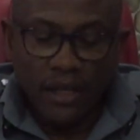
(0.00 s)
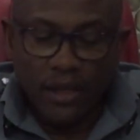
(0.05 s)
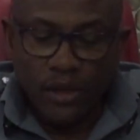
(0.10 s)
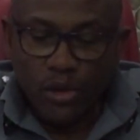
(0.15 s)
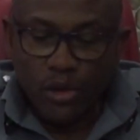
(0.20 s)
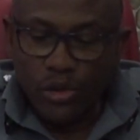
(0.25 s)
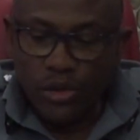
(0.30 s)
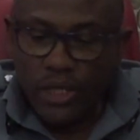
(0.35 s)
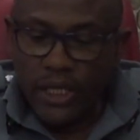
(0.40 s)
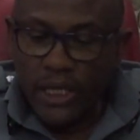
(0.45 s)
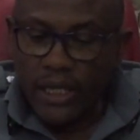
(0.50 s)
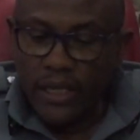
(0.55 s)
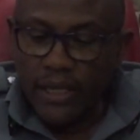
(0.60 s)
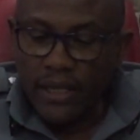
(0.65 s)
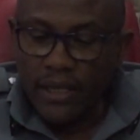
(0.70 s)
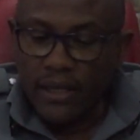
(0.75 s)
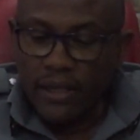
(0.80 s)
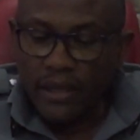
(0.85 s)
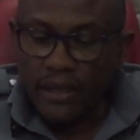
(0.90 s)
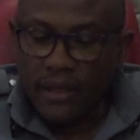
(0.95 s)
You
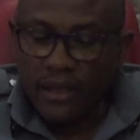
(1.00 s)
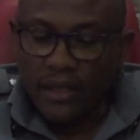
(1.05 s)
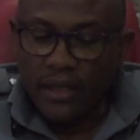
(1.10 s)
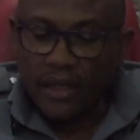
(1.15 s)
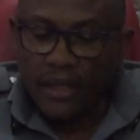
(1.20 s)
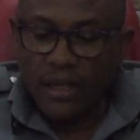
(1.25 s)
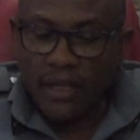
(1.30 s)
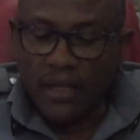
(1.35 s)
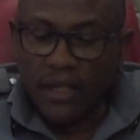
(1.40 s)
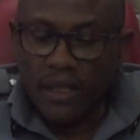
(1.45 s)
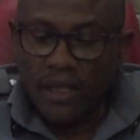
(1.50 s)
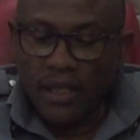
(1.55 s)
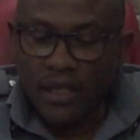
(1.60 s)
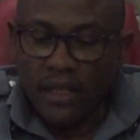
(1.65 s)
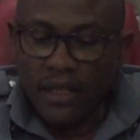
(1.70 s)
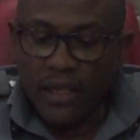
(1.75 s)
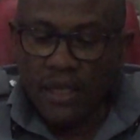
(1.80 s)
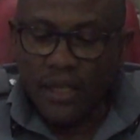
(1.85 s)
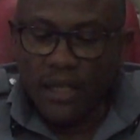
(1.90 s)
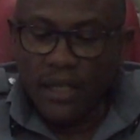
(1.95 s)
see,
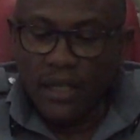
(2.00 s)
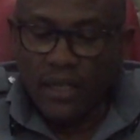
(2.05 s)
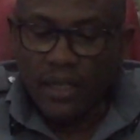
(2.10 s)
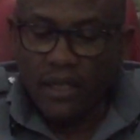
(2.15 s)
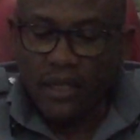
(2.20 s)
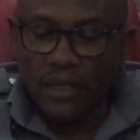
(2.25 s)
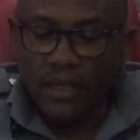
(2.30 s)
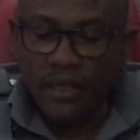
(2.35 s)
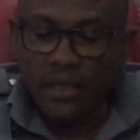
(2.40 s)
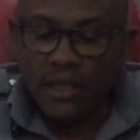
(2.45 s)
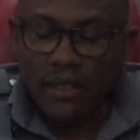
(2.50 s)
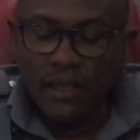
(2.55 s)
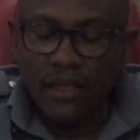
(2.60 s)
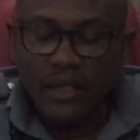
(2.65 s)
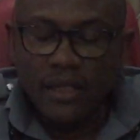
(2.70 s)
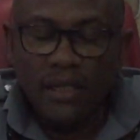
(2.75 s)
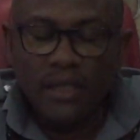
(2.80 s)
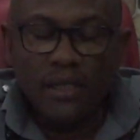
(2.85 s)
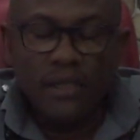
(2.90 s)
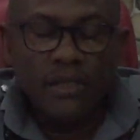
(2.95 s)
the
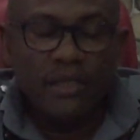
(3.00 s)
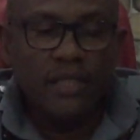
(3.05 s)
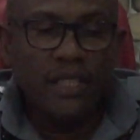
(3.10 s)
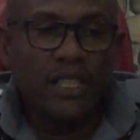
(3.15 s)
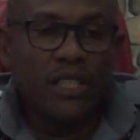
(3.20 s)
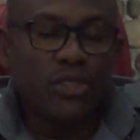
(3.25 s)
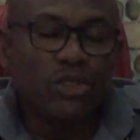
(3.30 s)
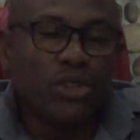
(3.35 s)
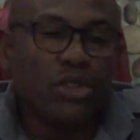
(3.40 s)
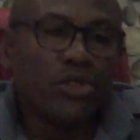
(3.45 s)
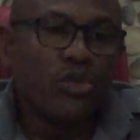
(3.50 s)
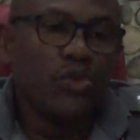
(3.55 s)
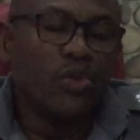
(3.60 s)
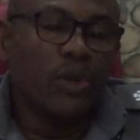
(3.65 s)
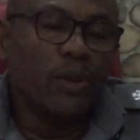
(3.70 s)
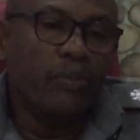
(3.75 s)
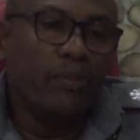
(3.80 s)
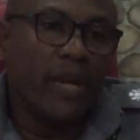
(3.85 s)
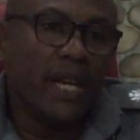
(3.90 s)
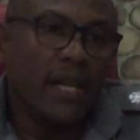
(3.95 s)
seizures
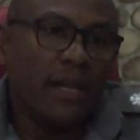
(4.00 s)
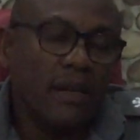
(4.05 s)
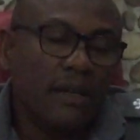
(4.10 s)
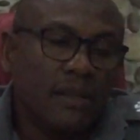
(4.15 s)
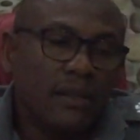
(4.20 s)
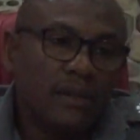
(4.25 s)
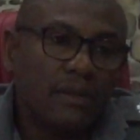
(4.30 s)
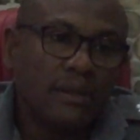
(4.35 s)
we made